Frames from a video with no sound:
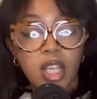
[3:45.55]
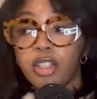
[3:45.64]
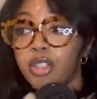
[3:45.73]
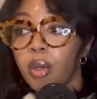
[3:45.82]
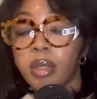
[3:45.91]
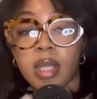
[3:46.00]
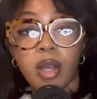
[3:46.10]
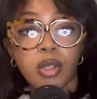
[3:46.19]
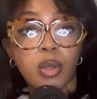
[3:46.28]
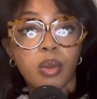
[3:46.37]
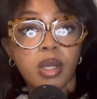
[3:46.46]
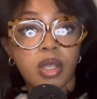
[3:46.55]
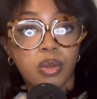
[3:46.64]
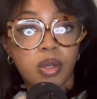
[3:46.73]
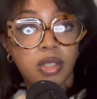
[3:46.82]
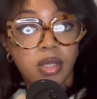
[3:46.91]
Show us how you're working
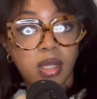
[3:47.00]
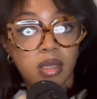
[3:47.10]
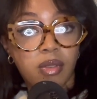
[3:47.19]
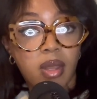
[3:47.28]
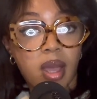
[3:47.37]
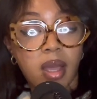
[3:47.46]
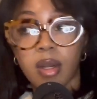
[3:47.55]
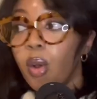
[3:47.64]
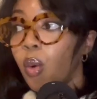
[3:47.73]
towards change for that.